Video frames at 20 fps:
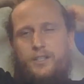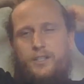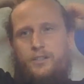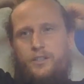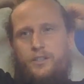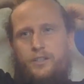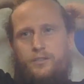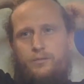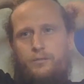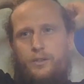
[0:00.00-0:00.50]

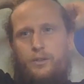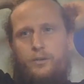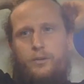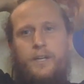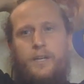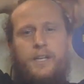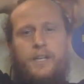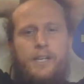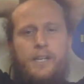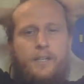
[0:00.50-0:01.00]
just real
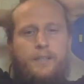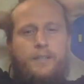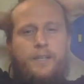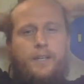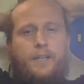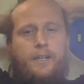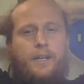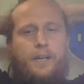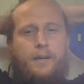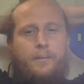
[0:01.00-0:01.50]
quick
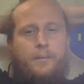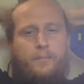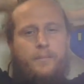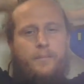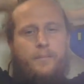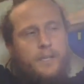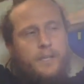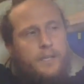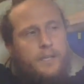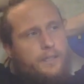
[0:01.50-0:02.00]
that
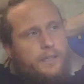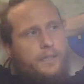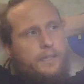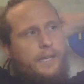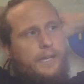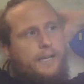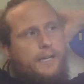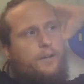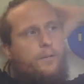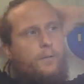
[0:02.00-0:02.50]

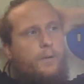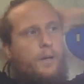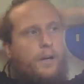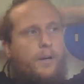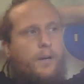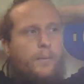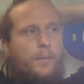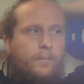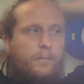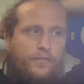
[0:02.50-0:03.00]

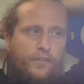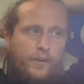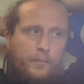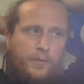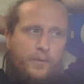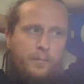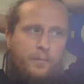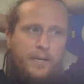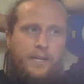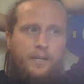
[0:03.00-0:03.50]
from
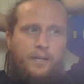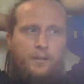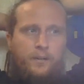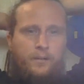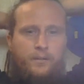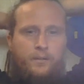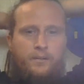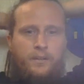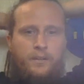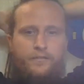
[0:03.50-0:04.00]
the
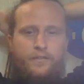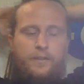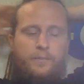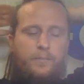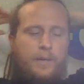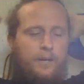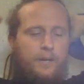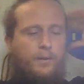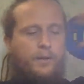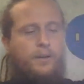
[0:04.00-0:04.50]
meeting, the
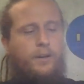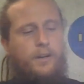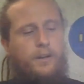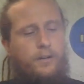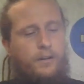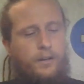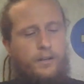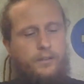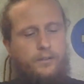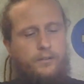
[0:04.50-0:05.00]
feedback we
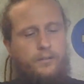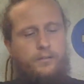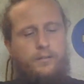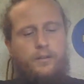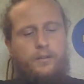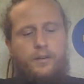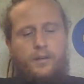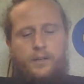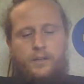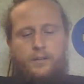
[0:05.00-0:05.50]
got
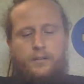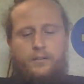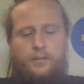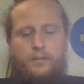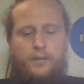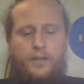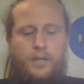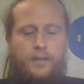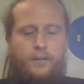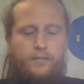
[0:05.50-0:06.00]

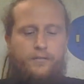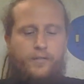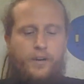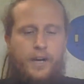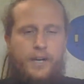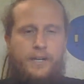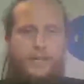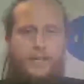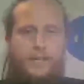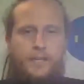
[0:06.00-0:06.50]
on
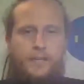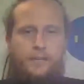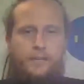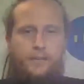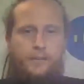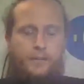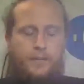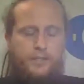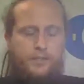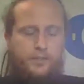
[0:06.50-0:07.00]
Friday in
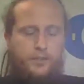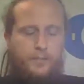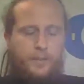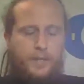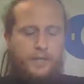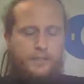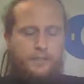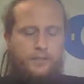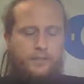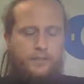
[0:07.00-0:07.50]
the
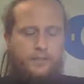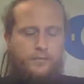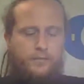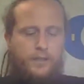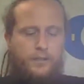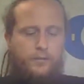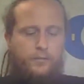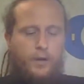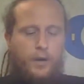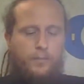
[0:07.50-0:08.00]
retrospective,
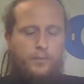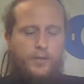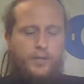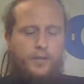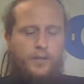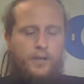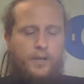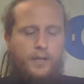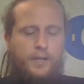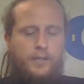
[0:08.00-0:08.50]
Robert
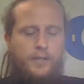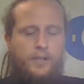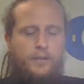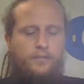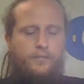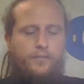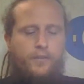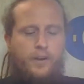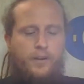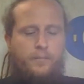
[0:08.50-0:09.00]
and I,
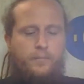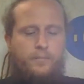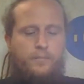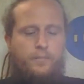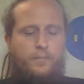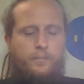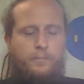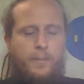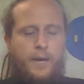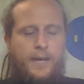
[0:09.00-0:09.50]

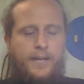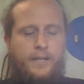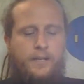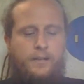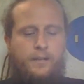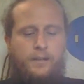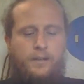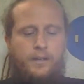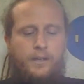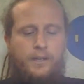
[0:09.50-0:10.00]
from
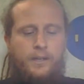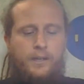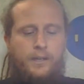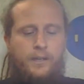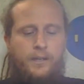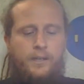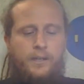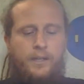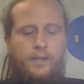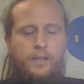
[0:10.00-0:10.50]
Mike,
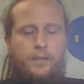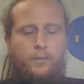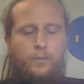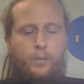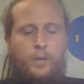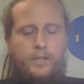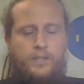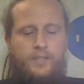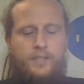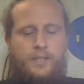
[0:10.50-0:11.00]

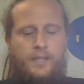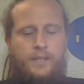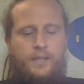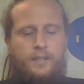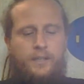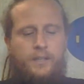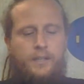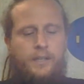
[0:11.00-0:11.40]
was that